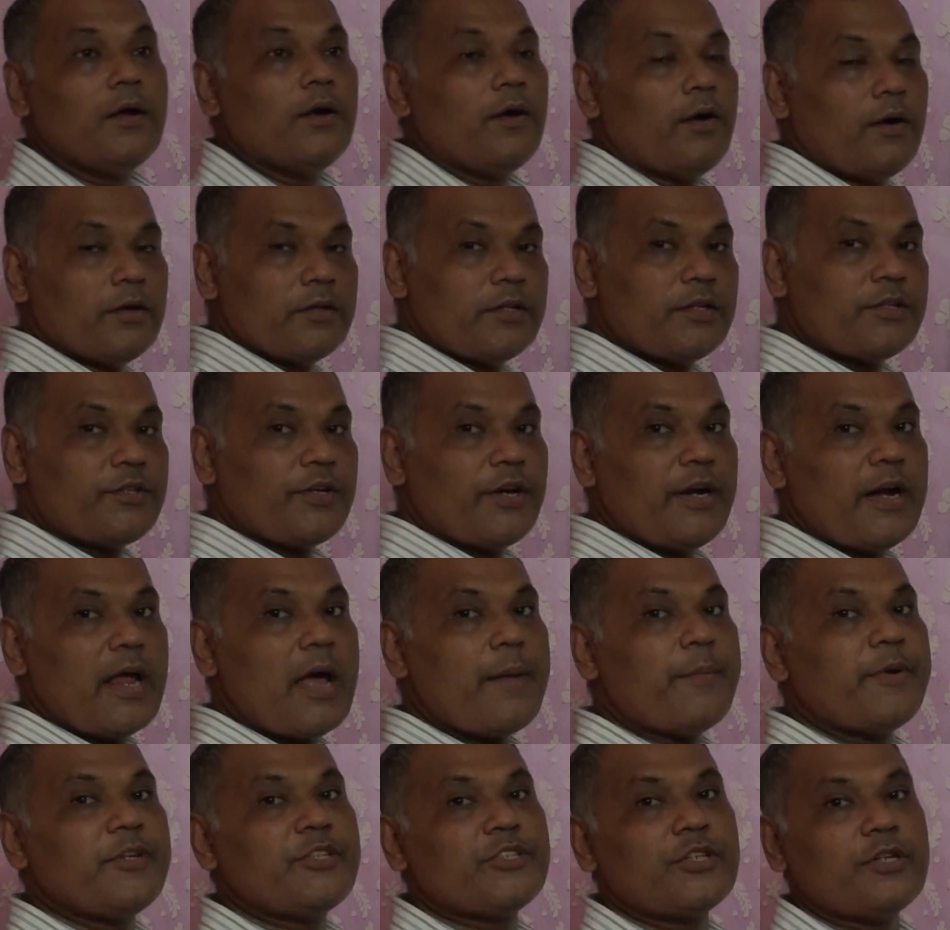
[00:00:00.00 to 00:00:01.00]
On the 3
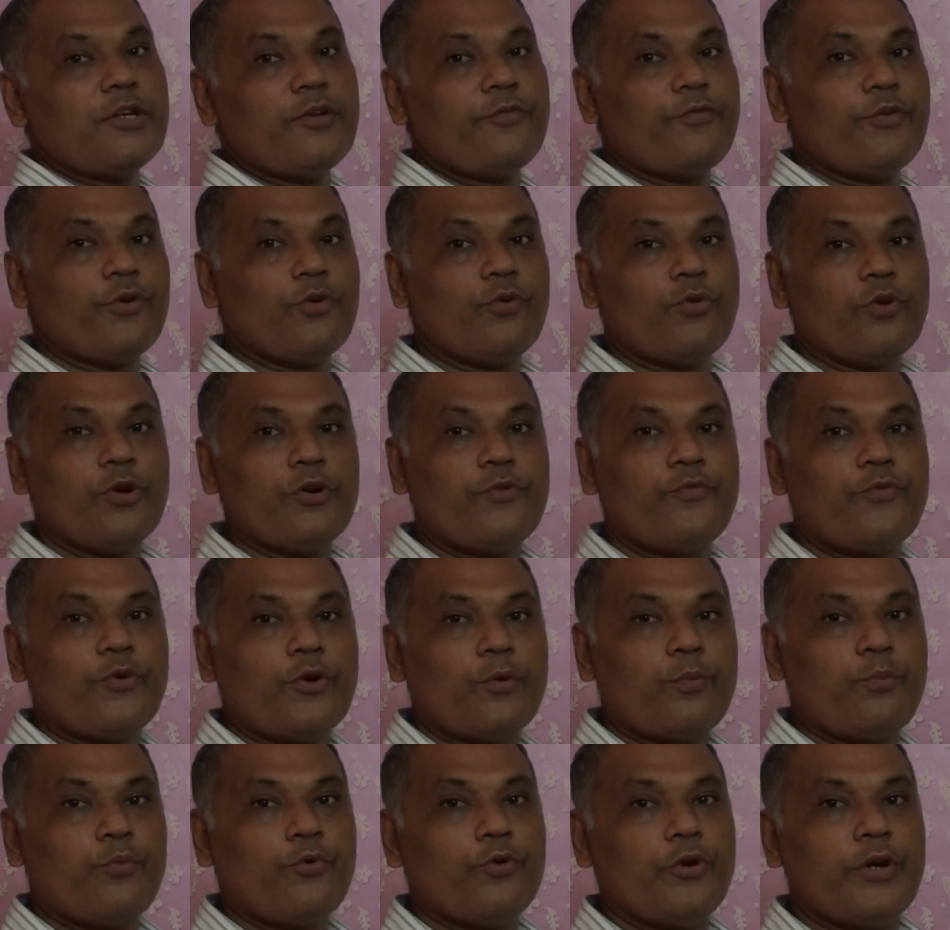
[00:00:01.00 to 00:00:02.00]
dimension, if you go it
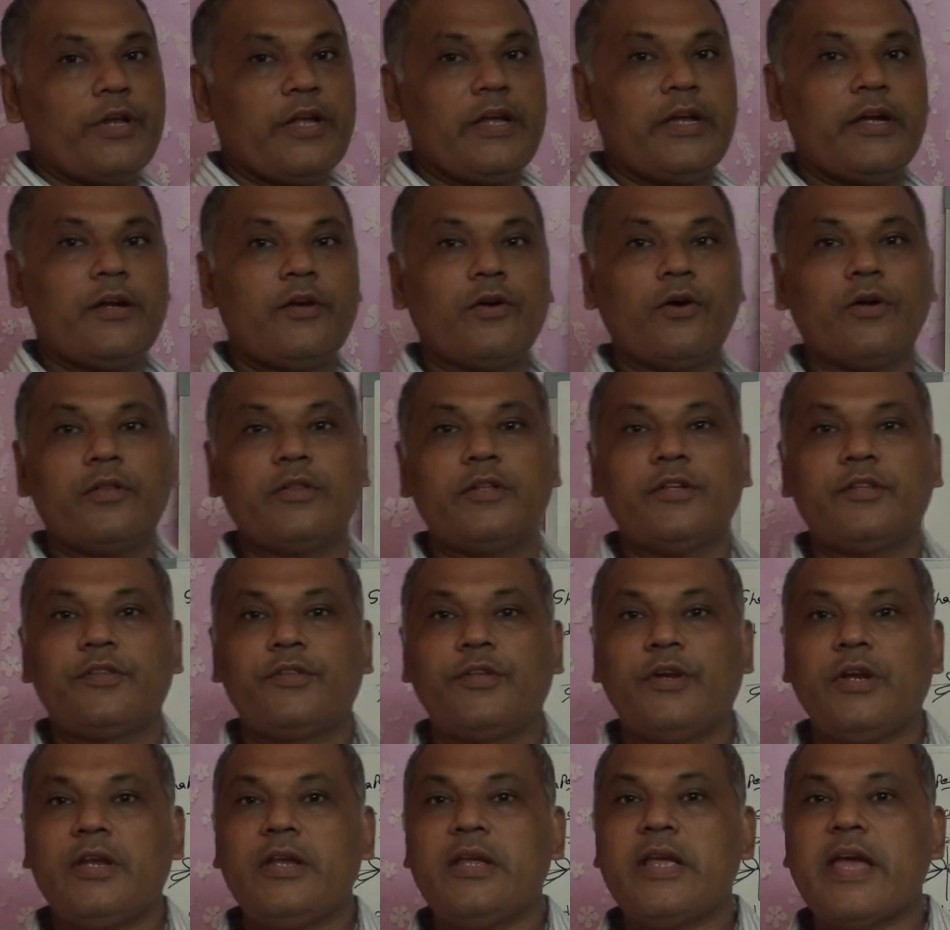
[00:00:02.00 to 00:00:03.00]
for putting it all the
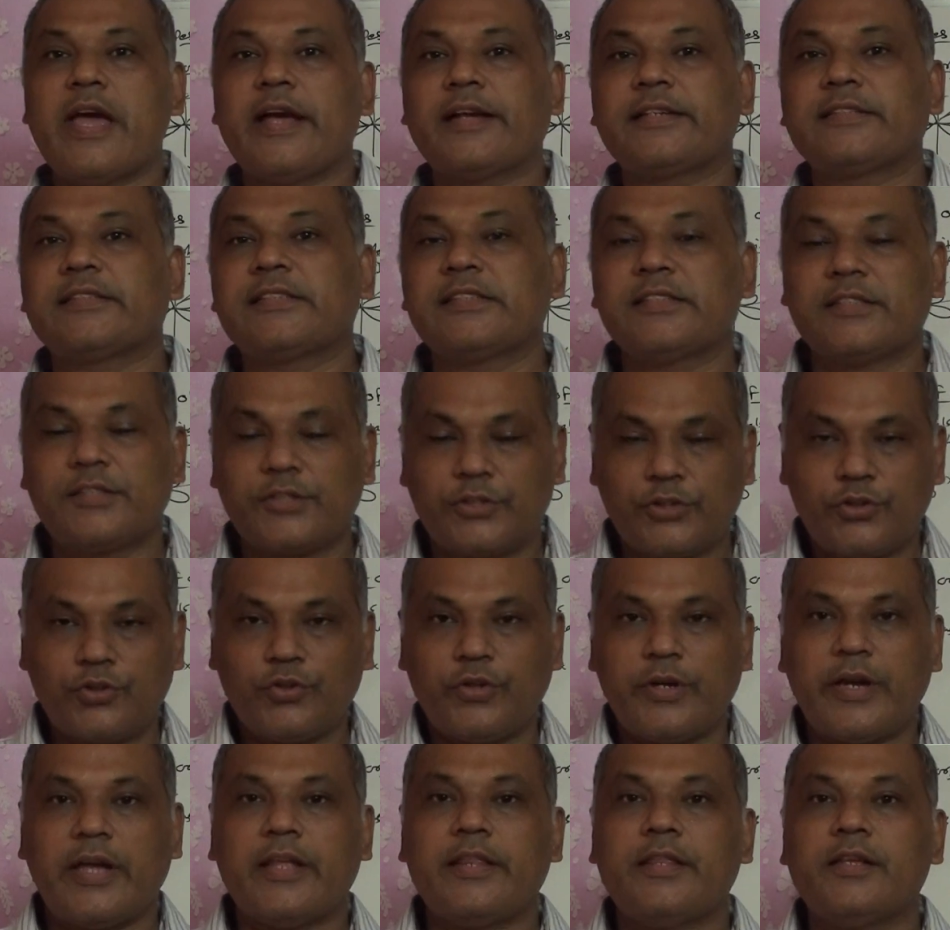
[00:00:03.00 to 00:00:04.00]
3 axes
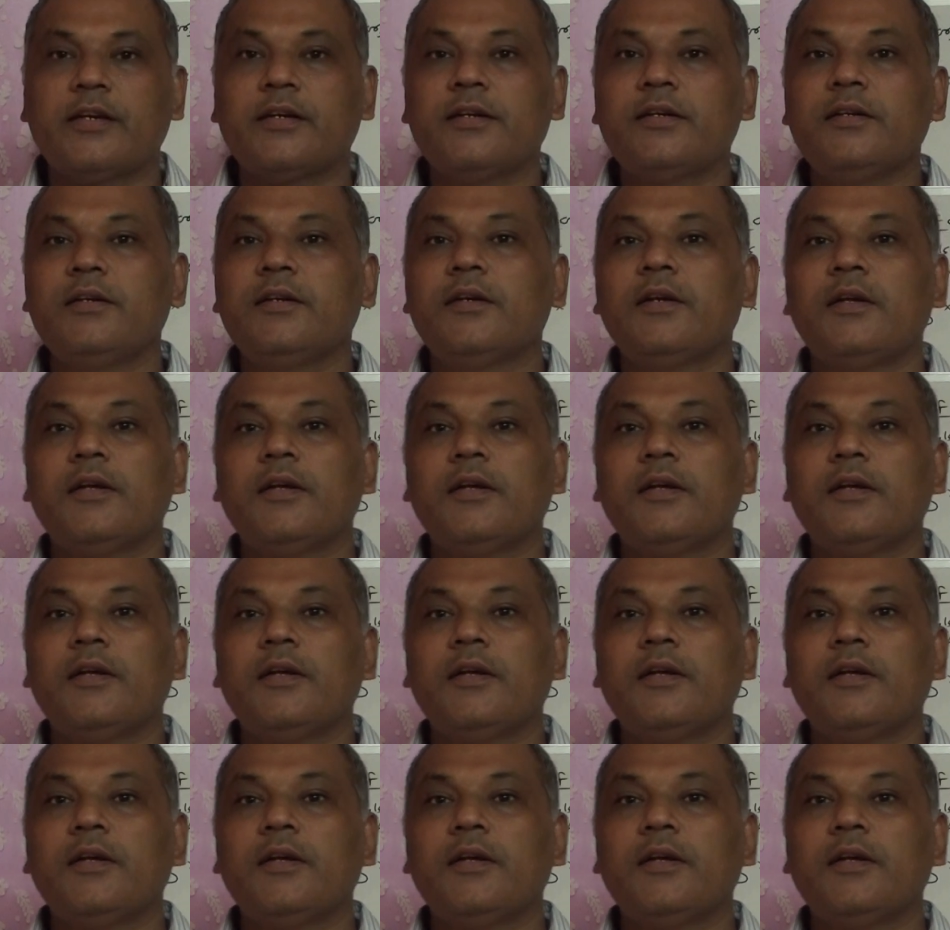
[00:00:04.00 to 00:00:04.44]
together,